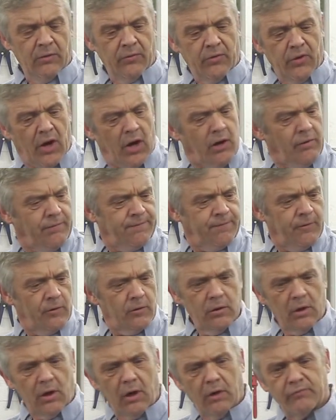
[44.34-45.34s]
They are
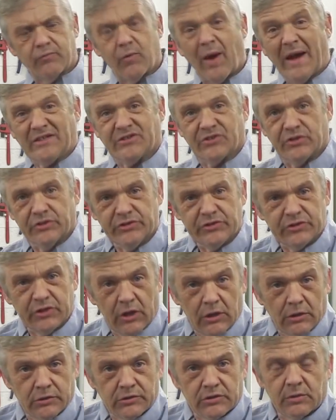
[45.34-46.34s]
full of waxes,
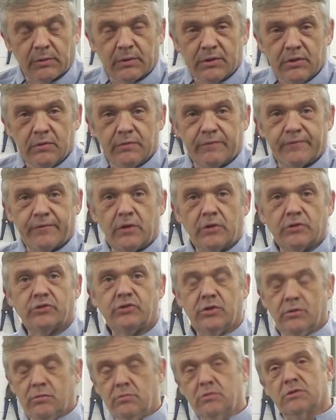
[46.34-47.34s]
so when you
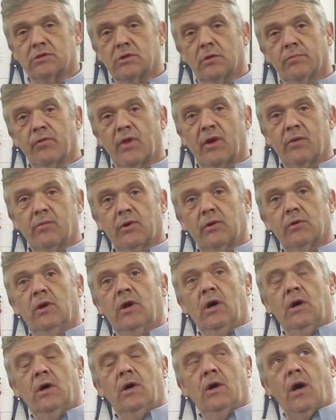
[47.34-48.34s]
first use them, they will
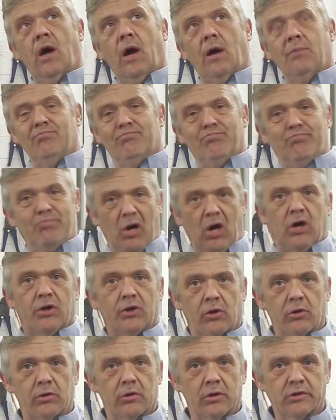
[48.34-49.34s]
and burn
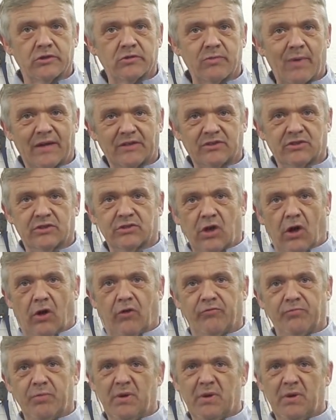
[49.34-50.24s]
all those waxes off.